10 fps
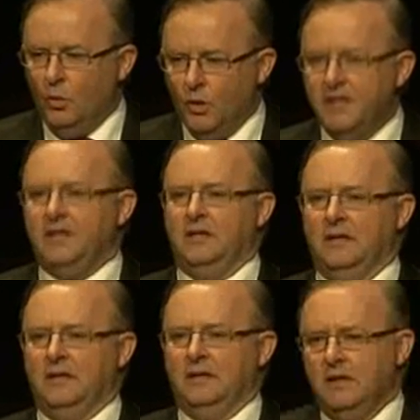We
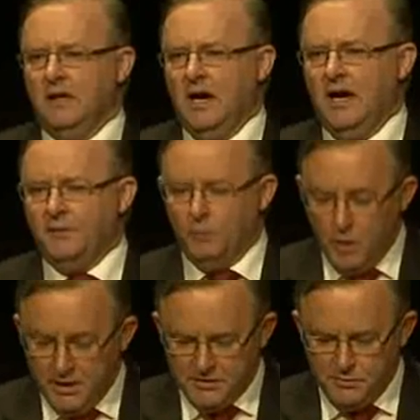are the
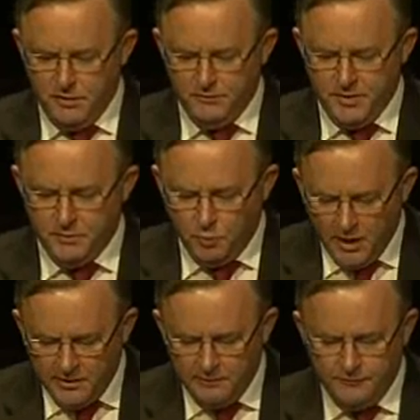ones we've been
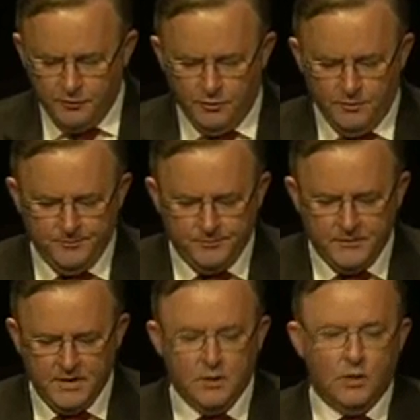waiting for.
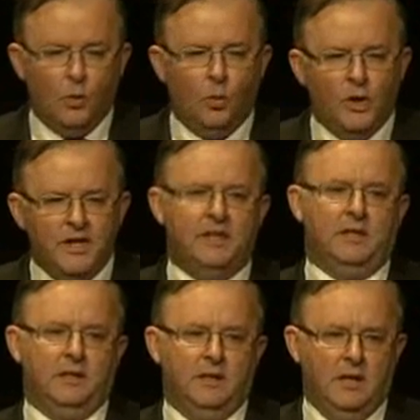
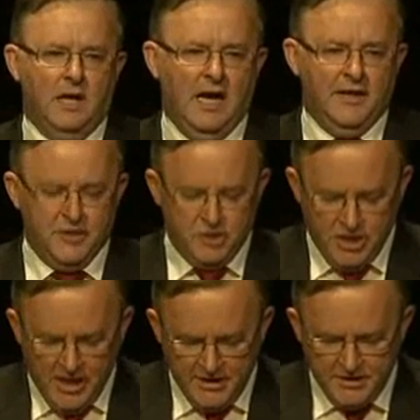We are the
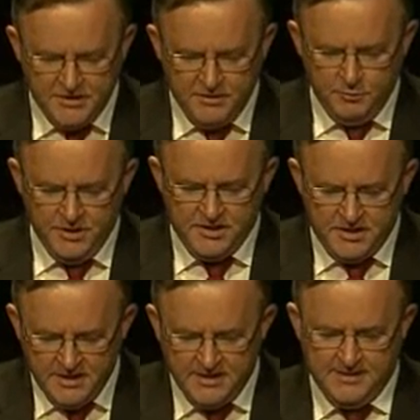change that we
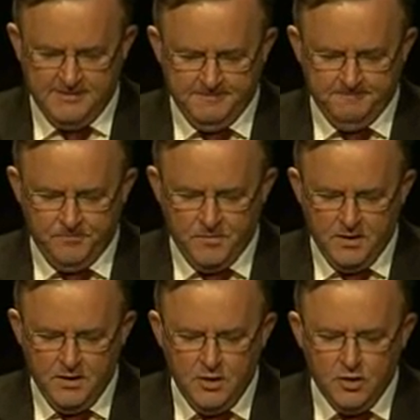seek."
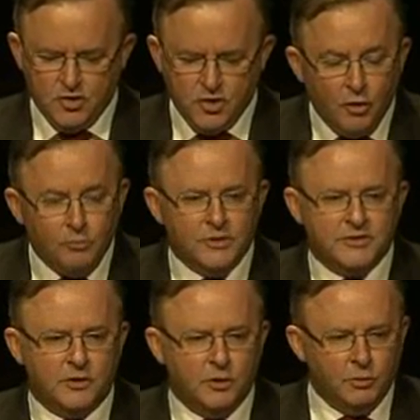Tom
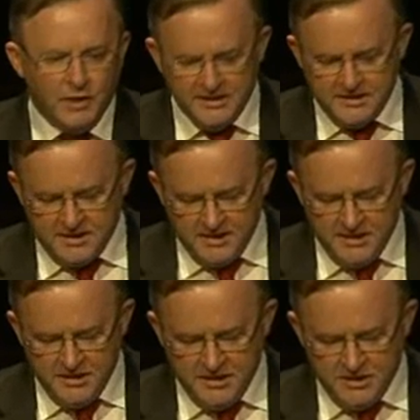was always
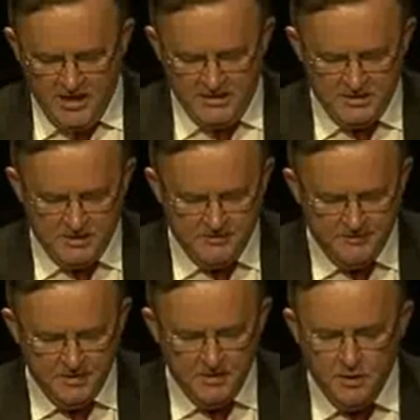seeking change,
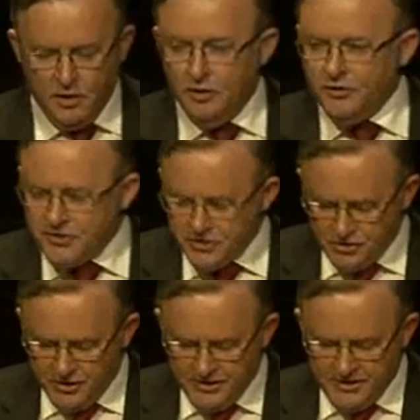on the
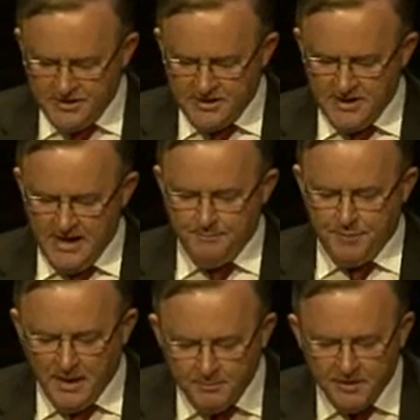streets,
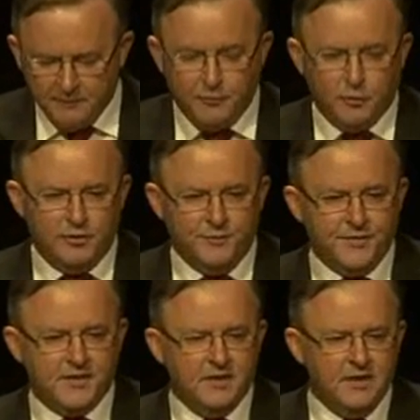at public
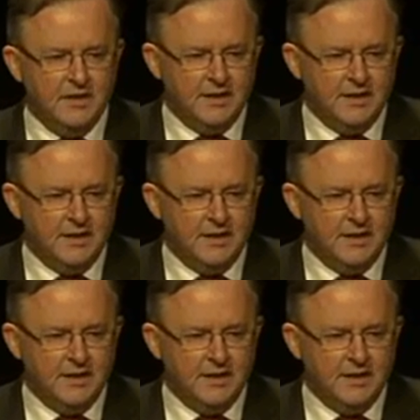forums,